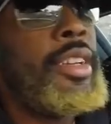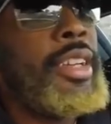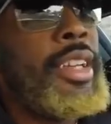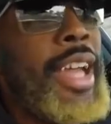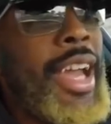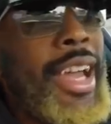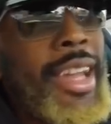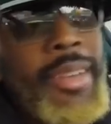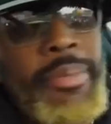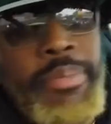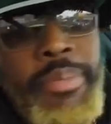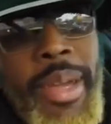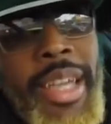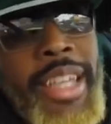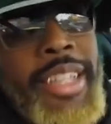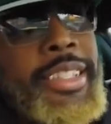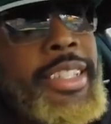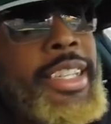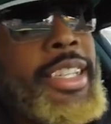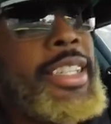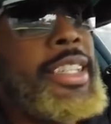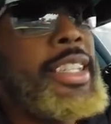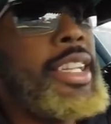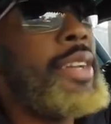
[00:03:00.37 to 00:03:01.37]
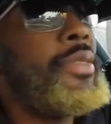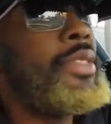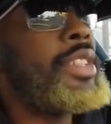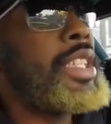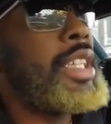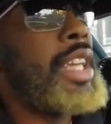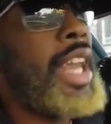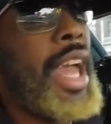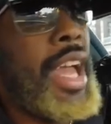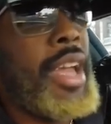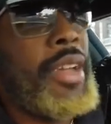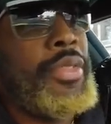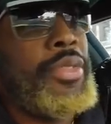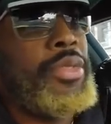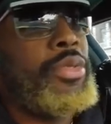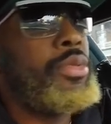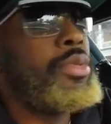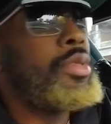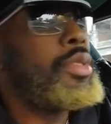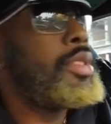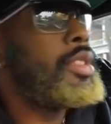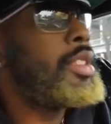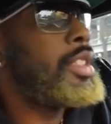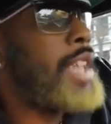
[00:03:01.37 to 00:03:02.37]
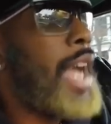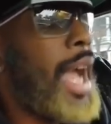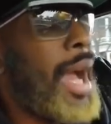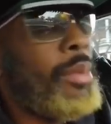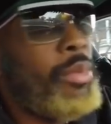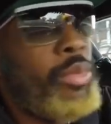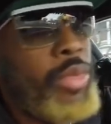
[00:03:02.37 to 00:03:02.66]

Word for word: had the best season of his life. Top